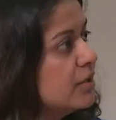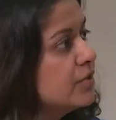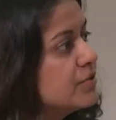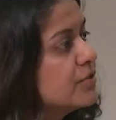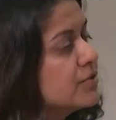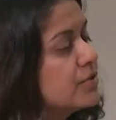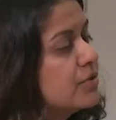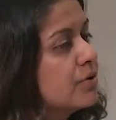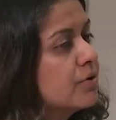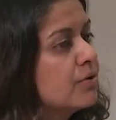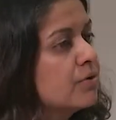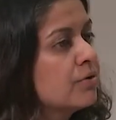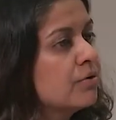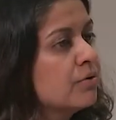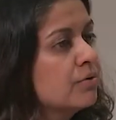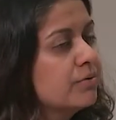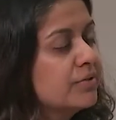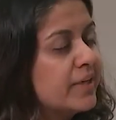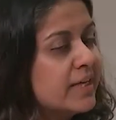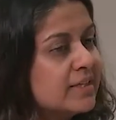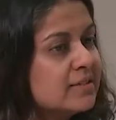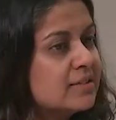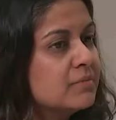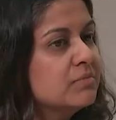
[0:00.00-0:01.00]
So
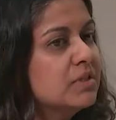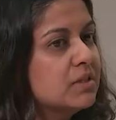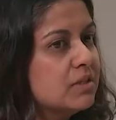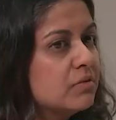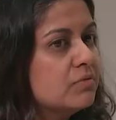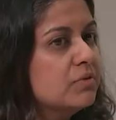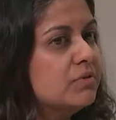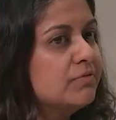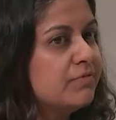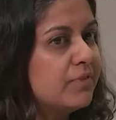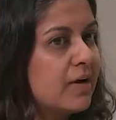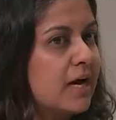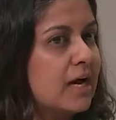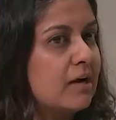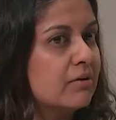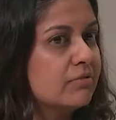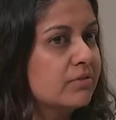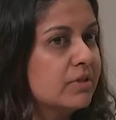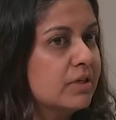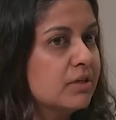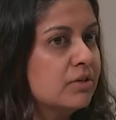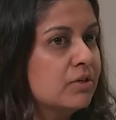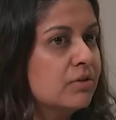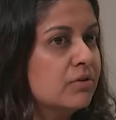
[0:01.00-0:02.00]
that's something that we
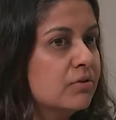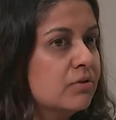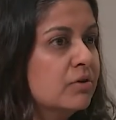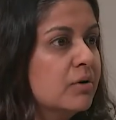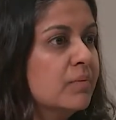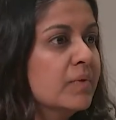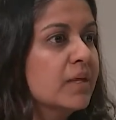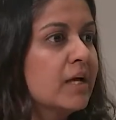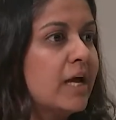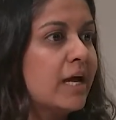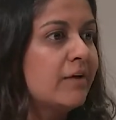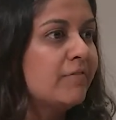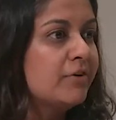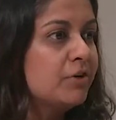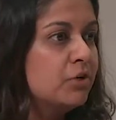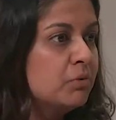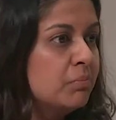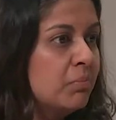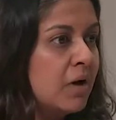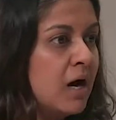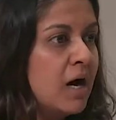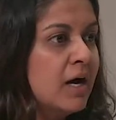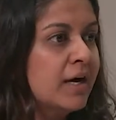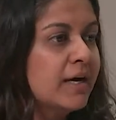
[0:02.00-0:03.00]
found, that, you know, and when you
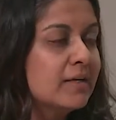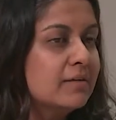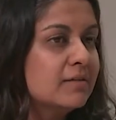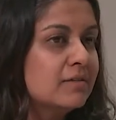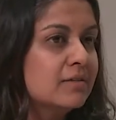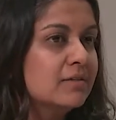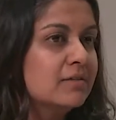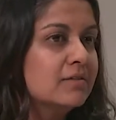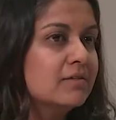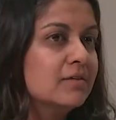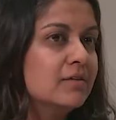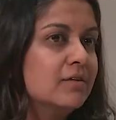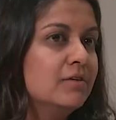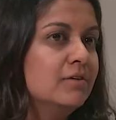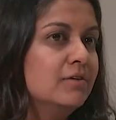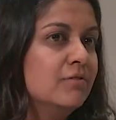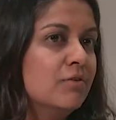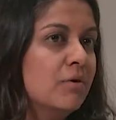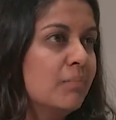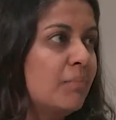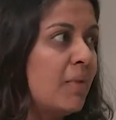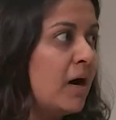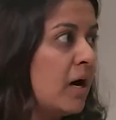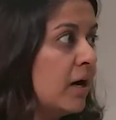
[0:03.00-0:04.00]
market it, you
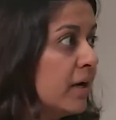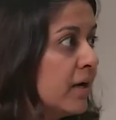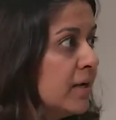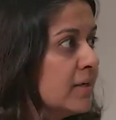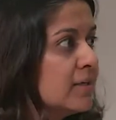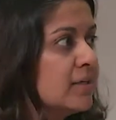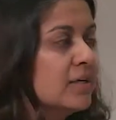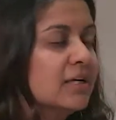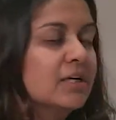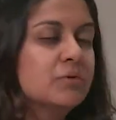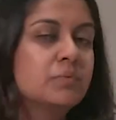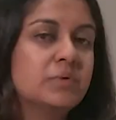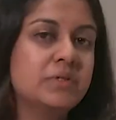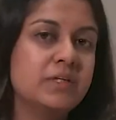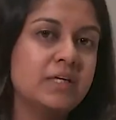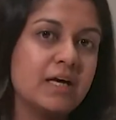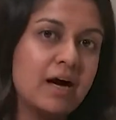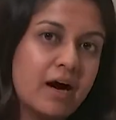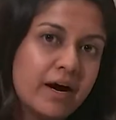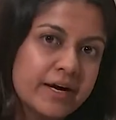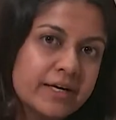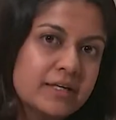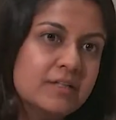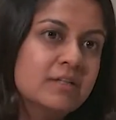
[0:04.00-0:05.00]
are marketing it with the
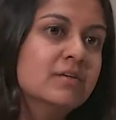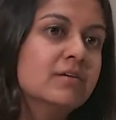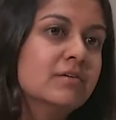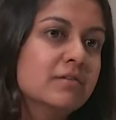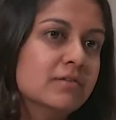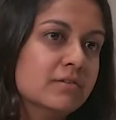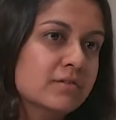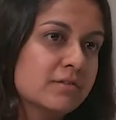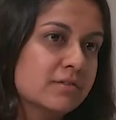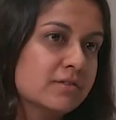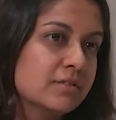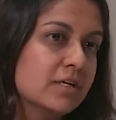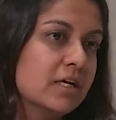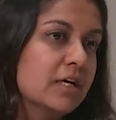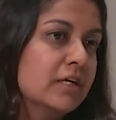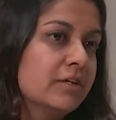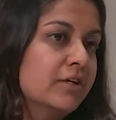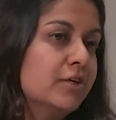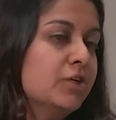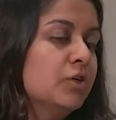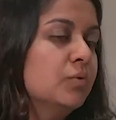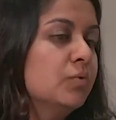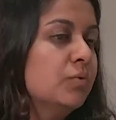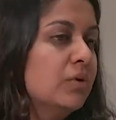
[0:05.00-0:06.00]
ideals
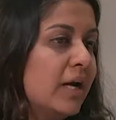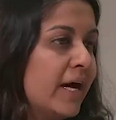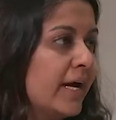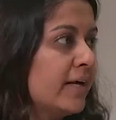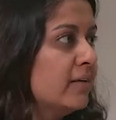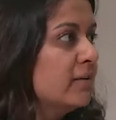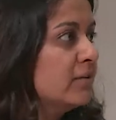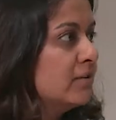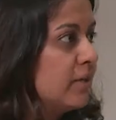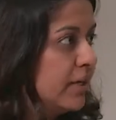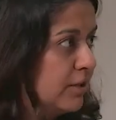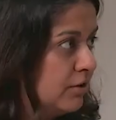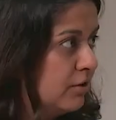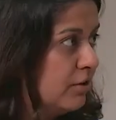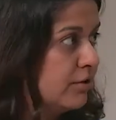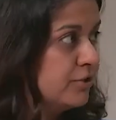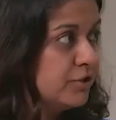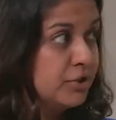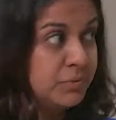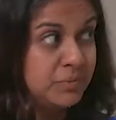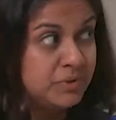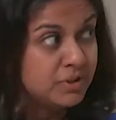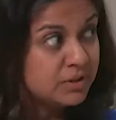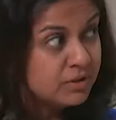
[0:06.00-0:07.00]
that you would like the technology
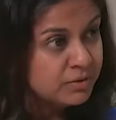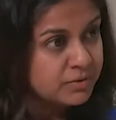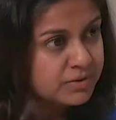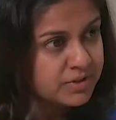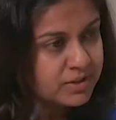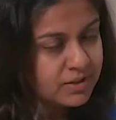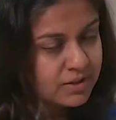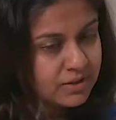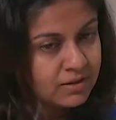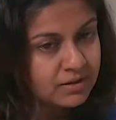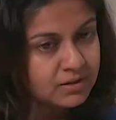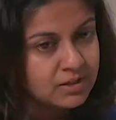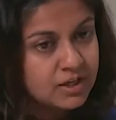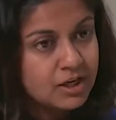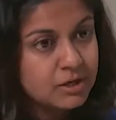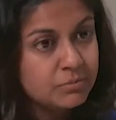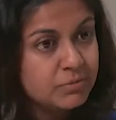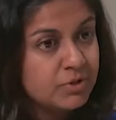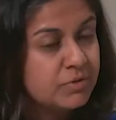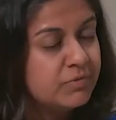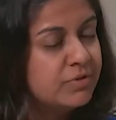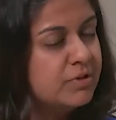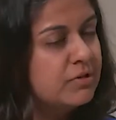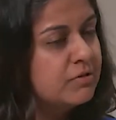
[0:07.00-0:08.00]
to be used in.
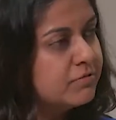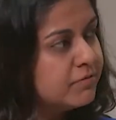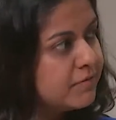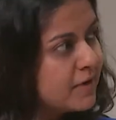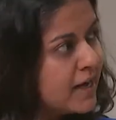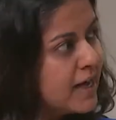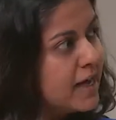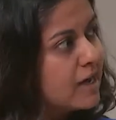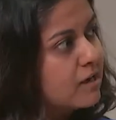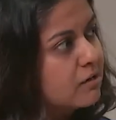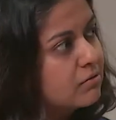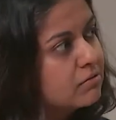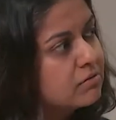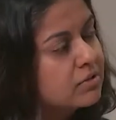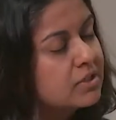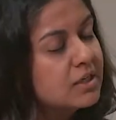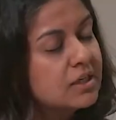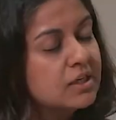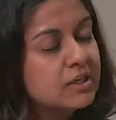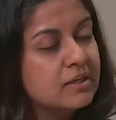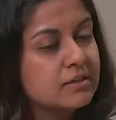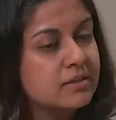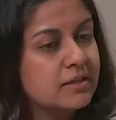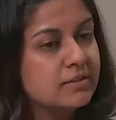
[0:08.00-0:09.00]
But we found
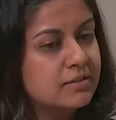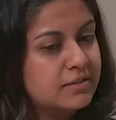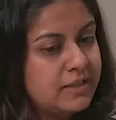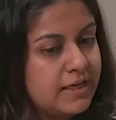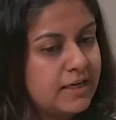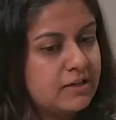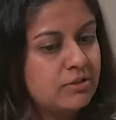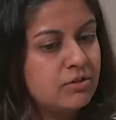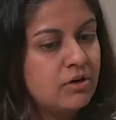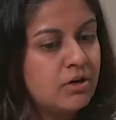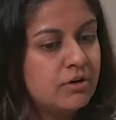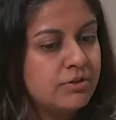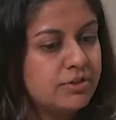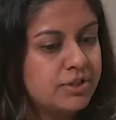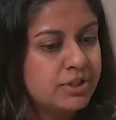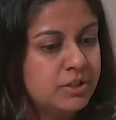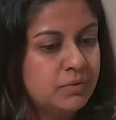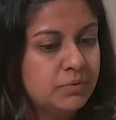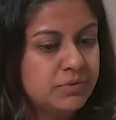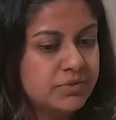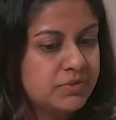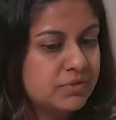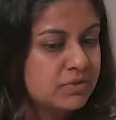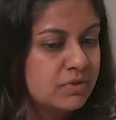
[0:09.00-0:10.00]
that the technology
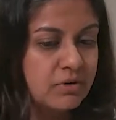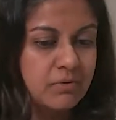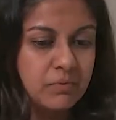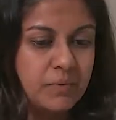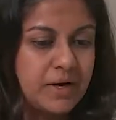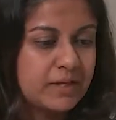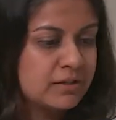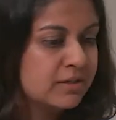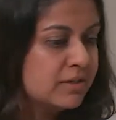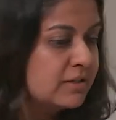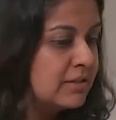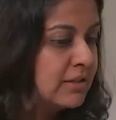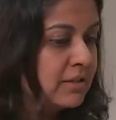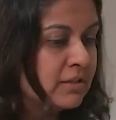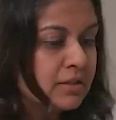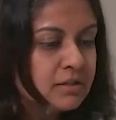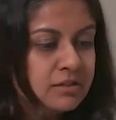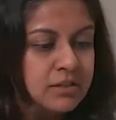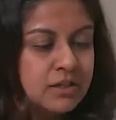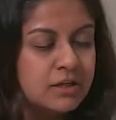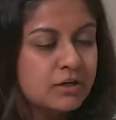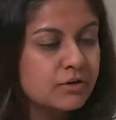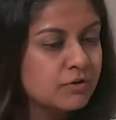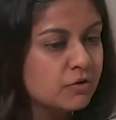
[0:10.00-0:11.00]
was, whether it's
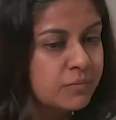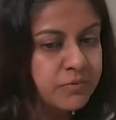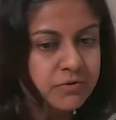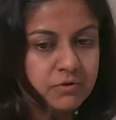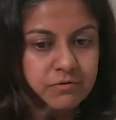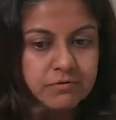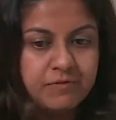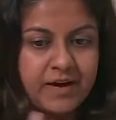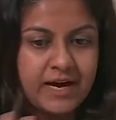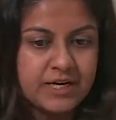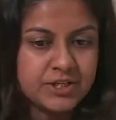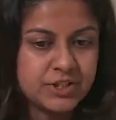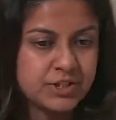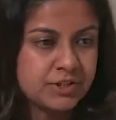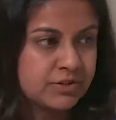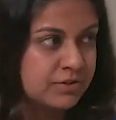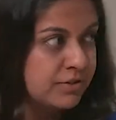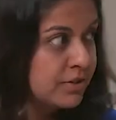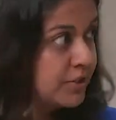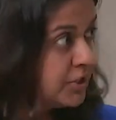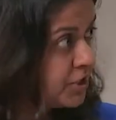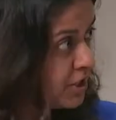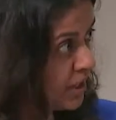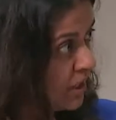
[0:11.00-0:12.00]
knitting groups or fascist
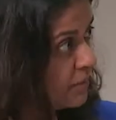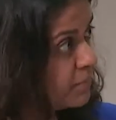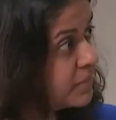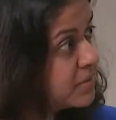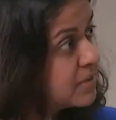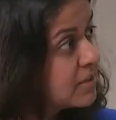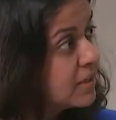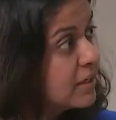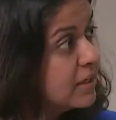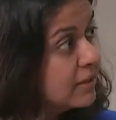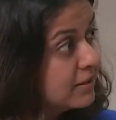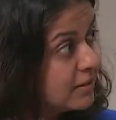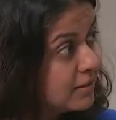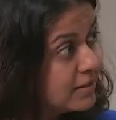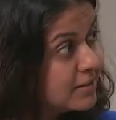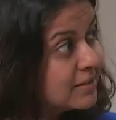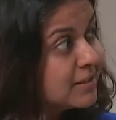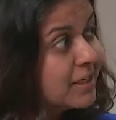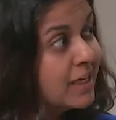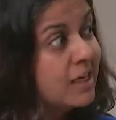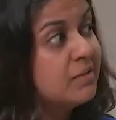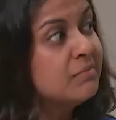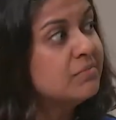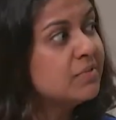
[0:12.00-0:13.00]
regimes, that
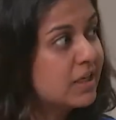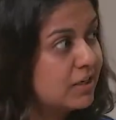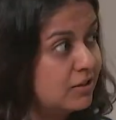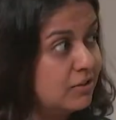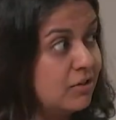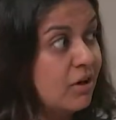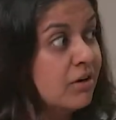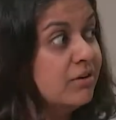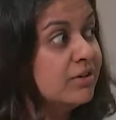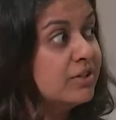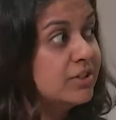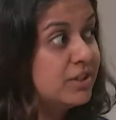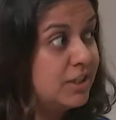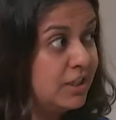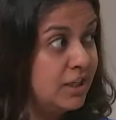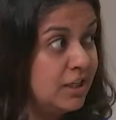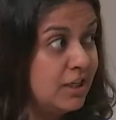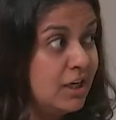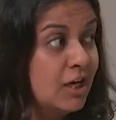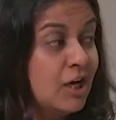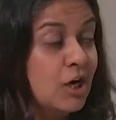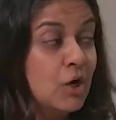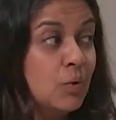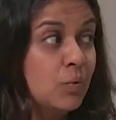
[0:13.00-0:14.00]
same technology
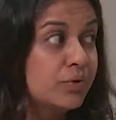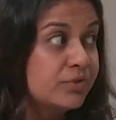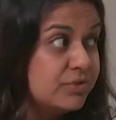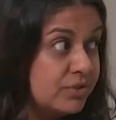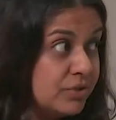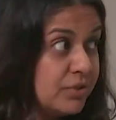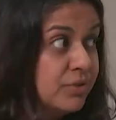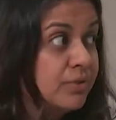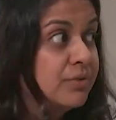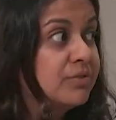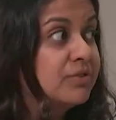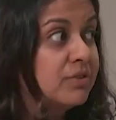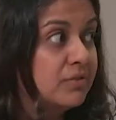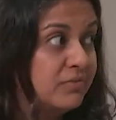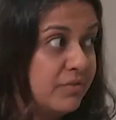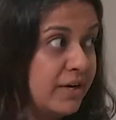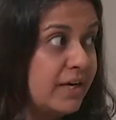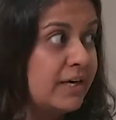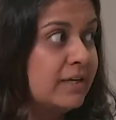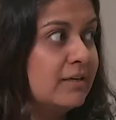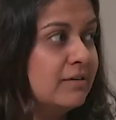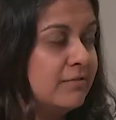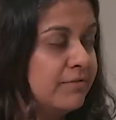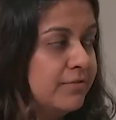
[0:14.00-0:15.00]
was used in
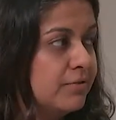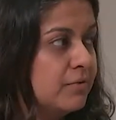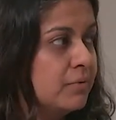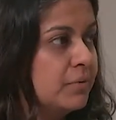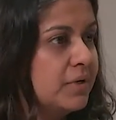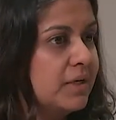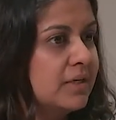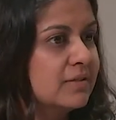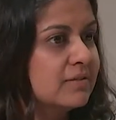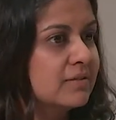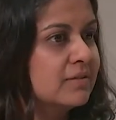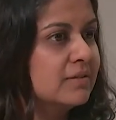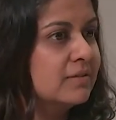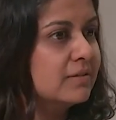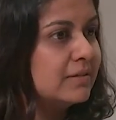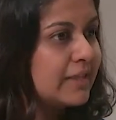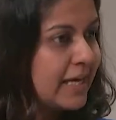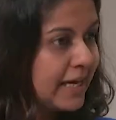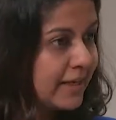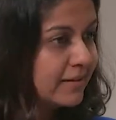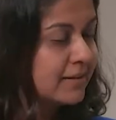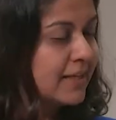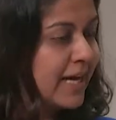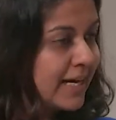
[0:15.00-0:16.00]
very different ways. And
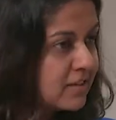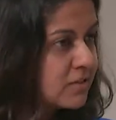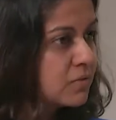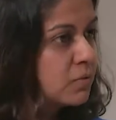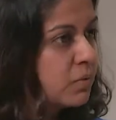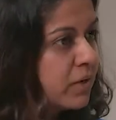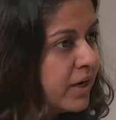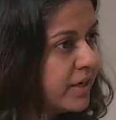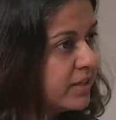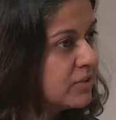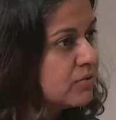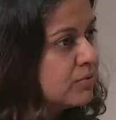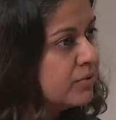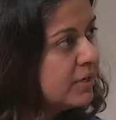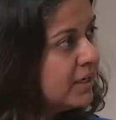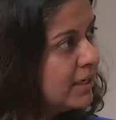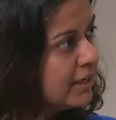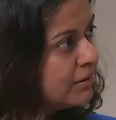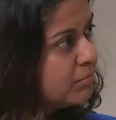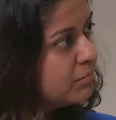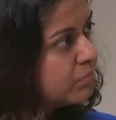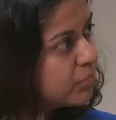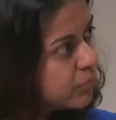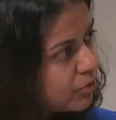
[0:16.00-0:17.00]
that's why it's
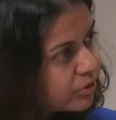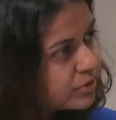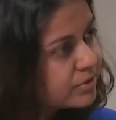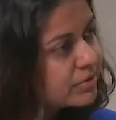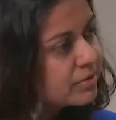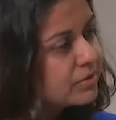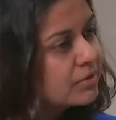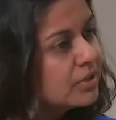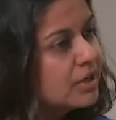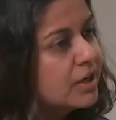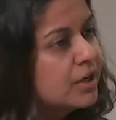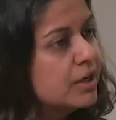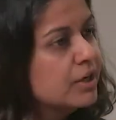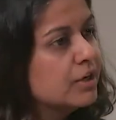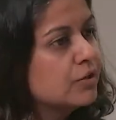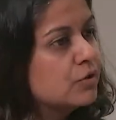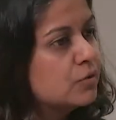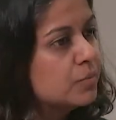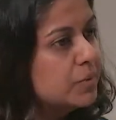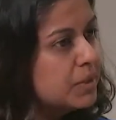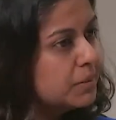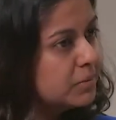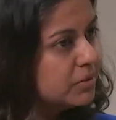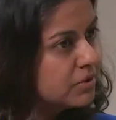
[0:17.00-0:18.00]
really important
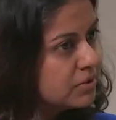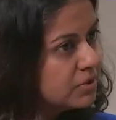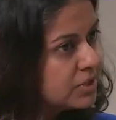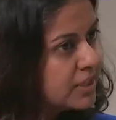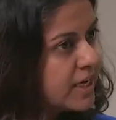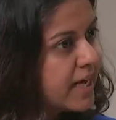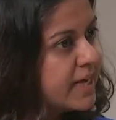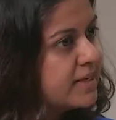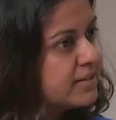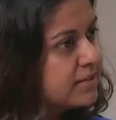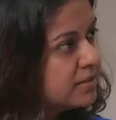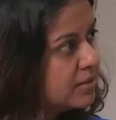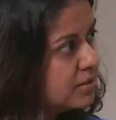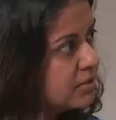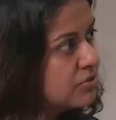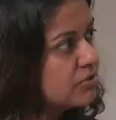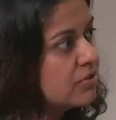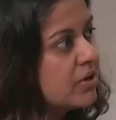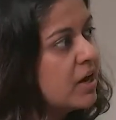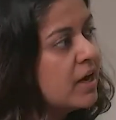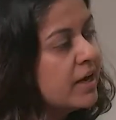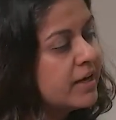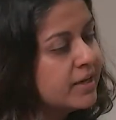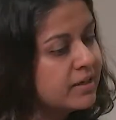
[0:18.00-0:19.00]
to be able to test and
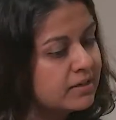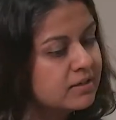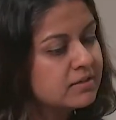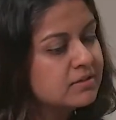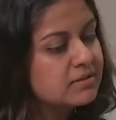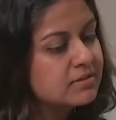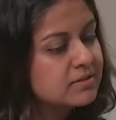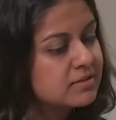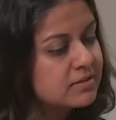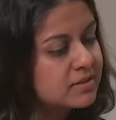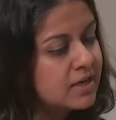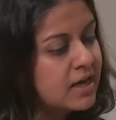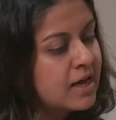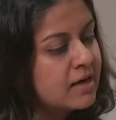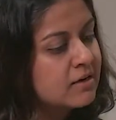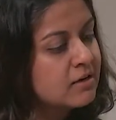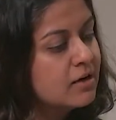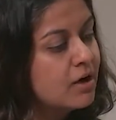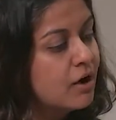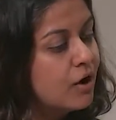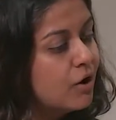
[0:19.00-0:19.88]
try and understand.